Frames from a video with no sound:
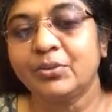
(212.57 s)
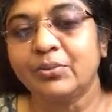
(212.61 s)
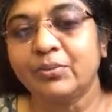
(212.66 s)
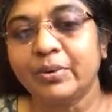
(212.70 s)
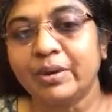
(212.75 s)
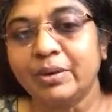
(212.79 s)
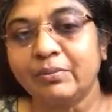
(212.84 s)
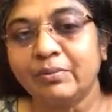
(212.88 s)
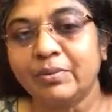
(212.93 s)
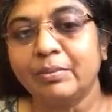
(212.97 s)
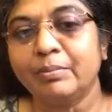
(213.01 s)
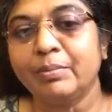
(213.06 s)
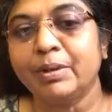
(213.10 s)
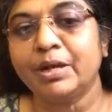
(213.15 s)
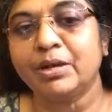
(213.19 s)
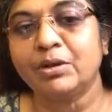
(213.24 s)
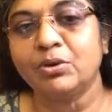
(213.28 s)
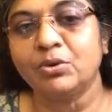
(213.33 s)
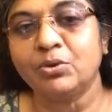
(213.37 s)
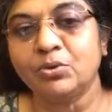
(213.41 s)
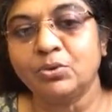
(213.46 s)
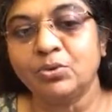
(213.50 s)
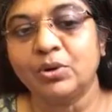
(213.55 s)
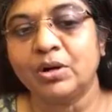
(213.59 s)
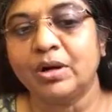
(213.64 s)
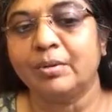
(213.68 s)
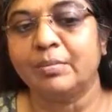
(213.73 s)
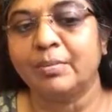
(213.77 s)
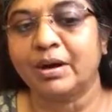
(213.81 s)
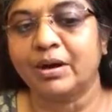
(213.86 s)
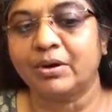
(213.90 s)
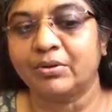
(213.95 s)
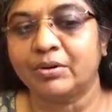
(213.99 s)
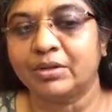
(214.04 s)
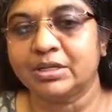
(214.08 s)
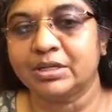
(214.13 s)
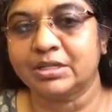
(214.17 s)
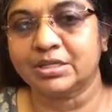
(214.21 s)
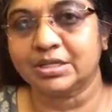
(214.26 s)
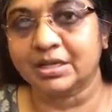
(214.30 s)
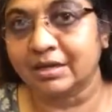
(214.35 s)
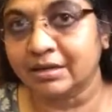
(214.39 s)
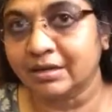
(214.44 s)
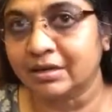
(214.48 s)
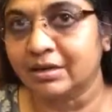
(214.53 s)
when women do come out and
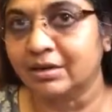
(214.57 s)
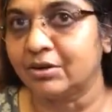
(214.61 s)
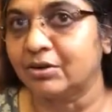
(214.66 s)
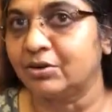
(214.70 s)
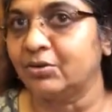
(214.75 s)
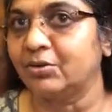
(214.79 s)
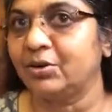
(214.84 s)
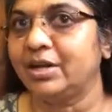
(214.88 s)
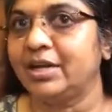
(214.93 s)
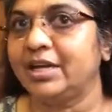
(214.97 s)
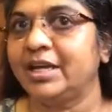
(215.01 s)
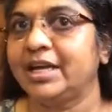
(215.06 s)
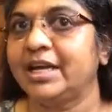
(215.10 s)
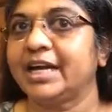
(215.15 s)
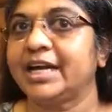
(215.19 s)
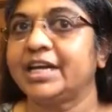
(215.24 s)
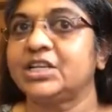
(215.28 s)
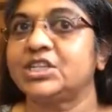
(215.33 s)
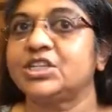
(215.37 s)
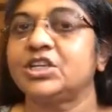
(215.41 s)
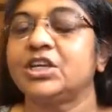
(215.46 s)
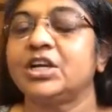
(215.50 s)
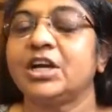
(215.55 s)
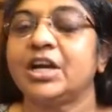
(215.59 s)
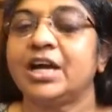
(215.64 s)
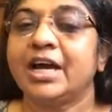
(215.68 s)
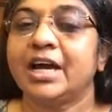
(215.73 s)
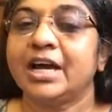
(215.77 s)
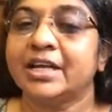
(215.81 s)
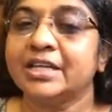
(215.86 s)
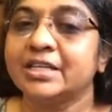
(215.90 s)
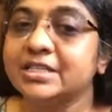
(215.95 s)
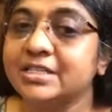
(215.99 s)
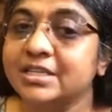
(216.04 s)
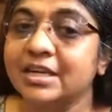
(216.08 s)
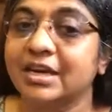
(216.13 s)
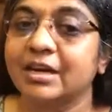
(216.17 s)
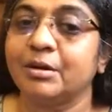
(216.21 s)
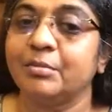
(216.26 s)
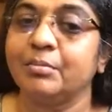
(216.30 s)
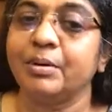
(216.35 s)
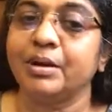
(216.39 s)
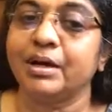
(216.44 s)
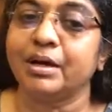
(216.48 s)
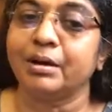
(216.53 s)
start controlling cash and
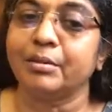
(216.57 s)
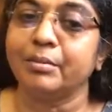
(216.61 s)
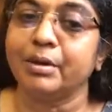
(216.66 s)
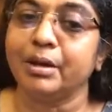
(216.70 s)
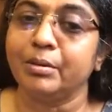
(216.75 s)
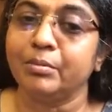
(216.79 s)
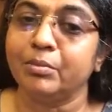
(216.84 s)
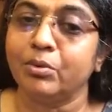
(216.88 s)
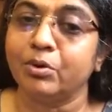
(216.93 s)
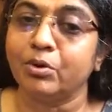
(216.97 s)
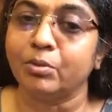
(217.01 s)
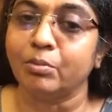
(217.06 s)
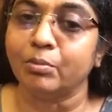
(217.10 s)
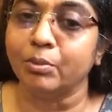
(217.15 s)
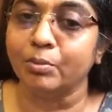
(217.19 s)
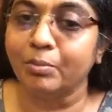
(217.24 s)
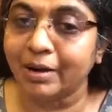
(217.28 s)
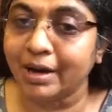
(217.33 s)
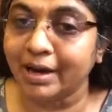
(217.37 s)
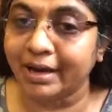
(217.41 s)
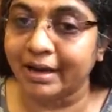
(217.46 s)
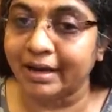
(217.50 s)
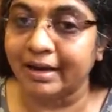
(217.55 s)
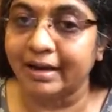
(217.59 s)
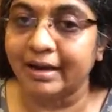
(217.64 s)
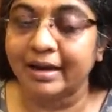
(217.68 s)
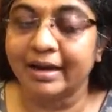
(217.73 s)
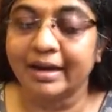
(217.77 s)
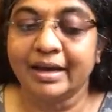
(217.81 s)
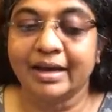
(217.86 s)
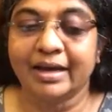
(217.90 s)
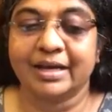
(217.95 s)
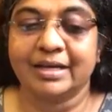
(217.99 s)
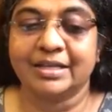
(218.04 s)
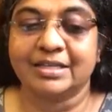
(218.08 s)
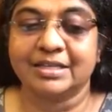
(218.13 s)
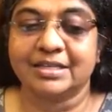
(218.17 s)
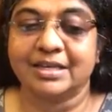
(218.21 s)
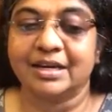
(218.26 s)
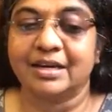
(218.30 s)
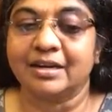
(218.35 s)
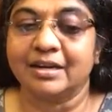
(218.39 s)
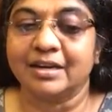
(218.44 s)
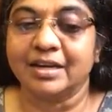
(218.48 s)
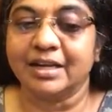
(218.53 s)
start becoming more mobile and
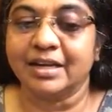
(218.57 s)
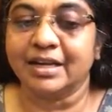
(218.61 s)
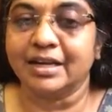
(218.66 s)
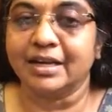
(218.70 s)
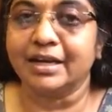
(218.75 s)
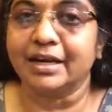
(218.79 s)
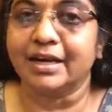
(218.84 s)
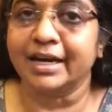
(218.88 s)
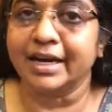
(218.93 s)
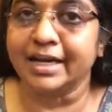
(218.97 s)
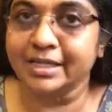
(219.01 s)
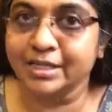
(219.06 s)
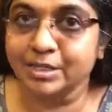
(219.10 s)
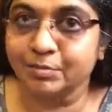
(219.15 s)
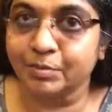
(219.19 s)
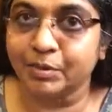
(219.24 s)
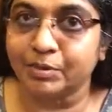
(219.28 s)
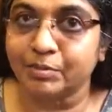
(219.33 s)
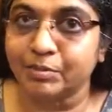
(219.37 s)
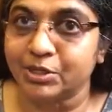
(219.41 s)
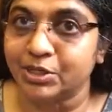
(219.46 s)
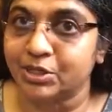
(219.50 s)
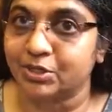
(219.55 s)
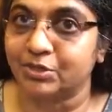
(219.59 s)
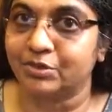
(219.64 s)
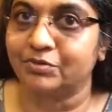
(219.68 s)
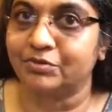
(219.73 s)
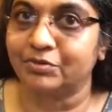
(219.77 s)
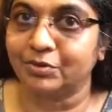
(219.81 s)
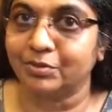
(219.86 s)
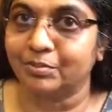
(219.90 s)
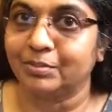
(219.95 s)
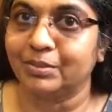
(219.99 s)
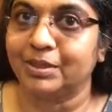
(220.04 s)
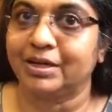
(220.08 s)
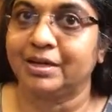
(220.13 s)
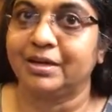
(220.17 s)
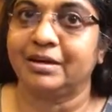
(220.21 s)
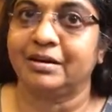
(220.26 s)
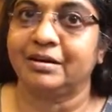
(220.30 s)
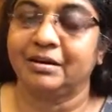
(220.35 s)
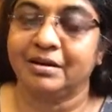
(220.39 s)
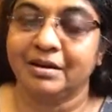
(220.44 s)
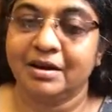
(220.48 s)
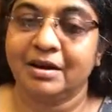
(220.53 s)
start taking less permission from
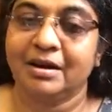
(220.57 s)
their